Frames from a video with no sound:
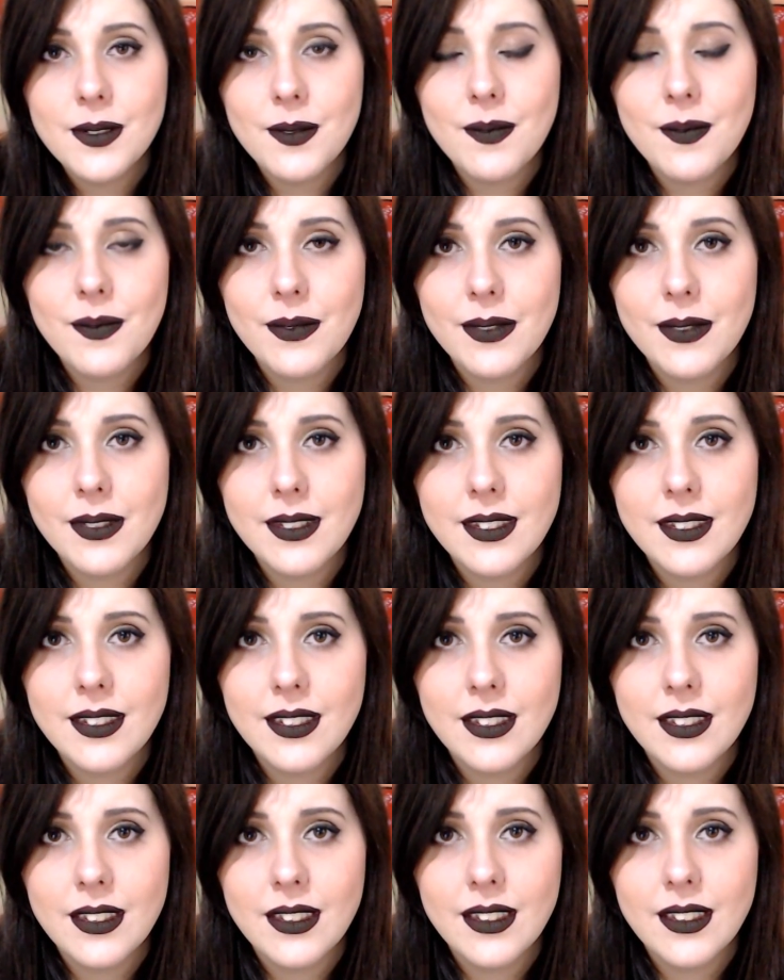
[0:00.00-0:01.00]

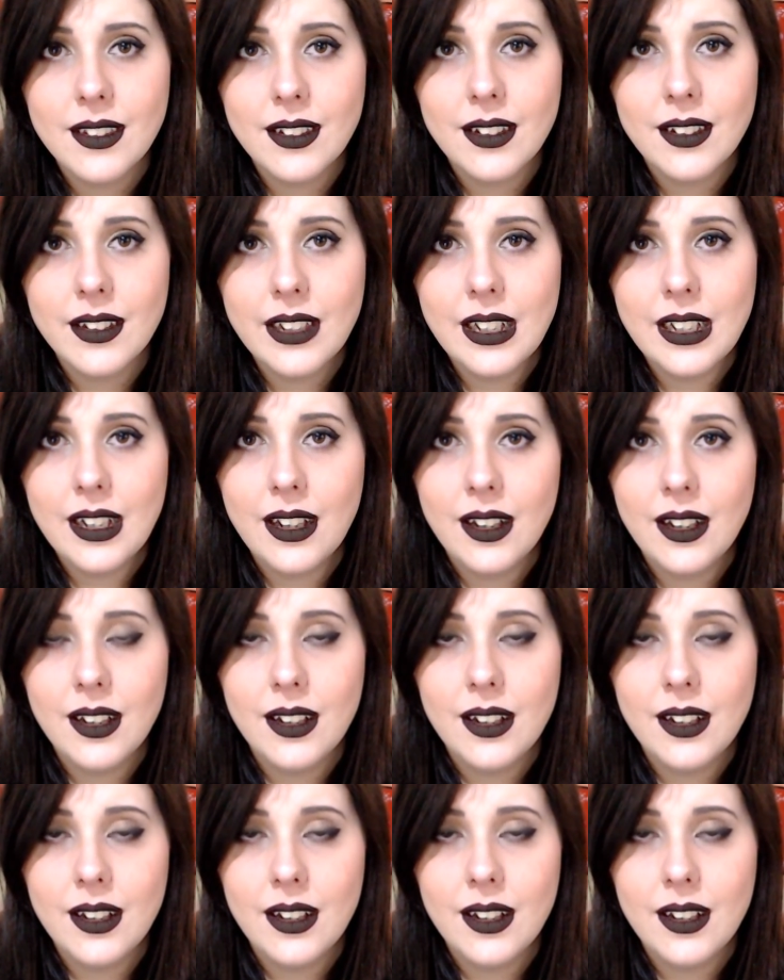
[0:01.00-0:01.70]
[no speech]